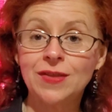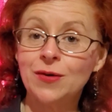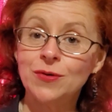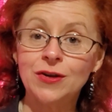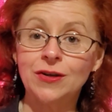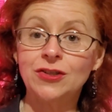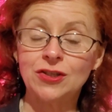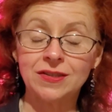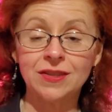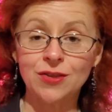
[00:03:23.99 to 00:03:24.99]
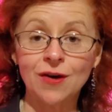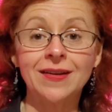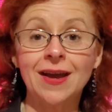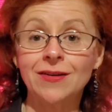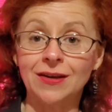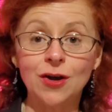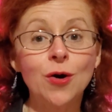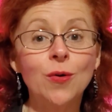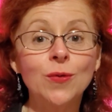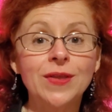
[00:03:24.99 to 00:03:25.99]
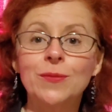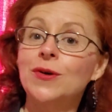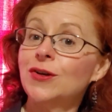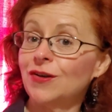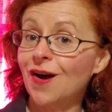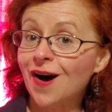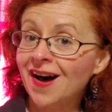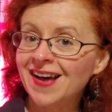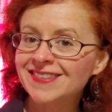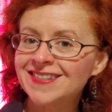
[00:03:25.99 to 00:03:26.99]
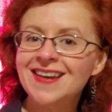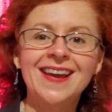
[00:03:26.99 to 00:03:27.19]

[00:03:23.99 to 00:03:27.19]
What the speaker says: they were good just thawed out and cold, they were good hot,